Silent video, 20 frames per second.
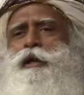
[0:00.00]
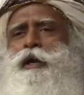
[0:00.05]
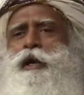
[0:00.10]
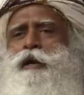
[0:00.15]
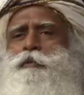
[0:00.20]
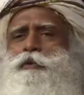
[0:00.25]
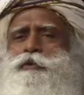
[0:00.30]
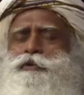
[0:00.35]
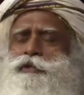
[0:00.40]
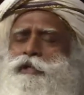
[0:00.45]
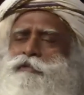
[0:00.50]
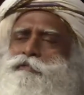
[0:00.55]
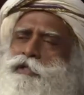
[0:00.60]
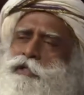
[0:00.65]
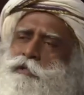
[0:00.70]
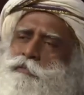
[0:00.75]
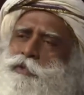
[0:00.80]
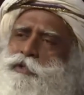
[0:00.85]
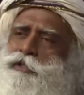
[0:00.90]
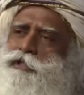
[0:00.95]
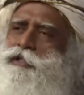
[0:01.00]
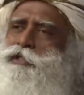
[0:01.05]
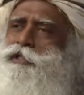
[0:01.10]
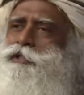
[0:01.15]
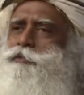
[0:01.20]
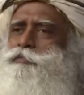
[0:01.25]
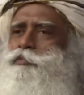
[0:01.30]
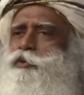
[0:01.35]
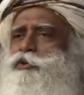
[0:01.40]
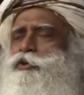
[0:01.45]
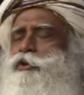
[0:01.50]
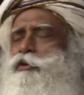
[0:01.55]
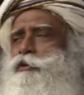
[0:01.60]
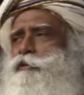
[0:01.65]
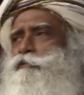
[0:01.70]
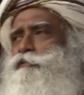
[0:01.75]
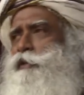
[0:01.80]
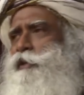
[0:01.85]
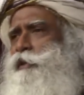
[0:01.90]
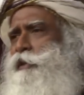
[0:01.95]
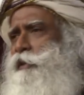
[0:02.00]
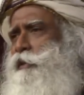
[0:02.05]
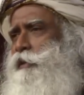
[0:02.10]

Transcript: about 70% is pornography.